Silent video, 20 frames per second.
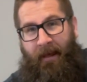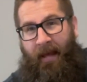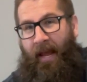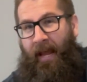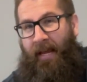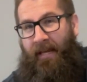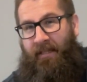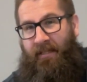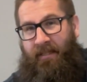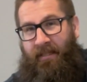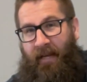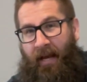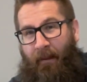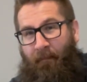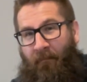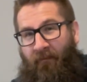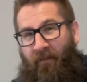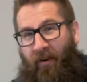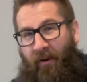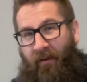is
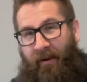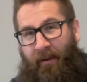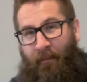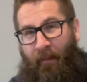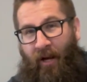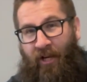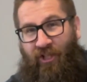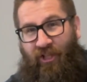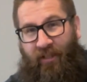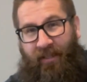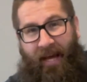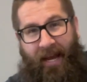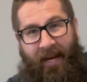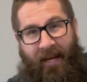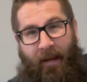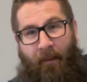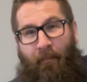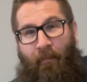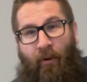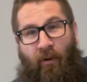very much like
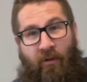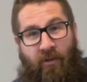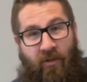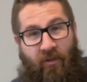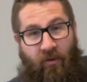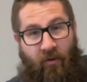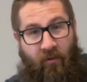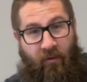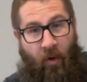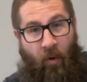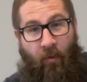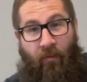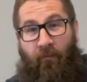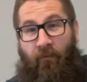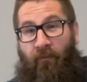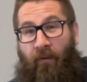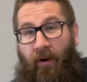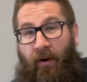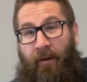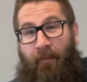personal growth,
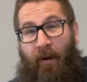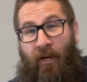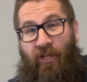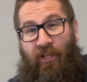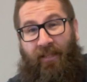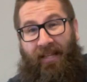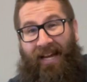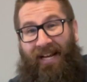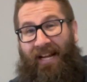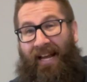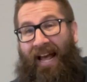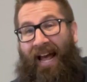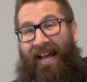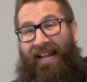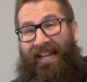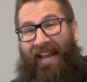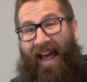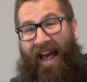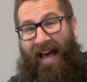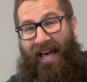very much like
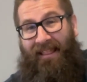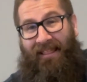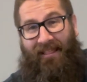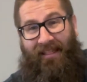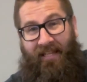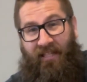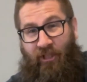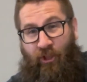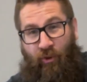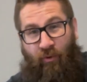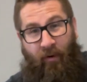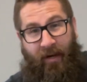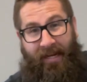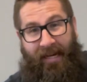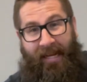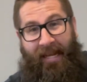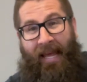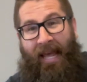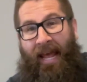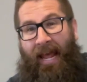an athlete
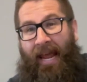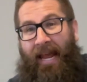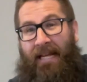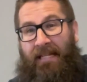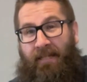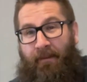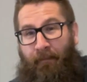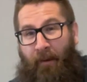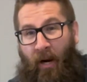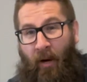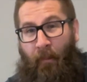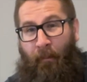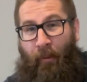training. It's about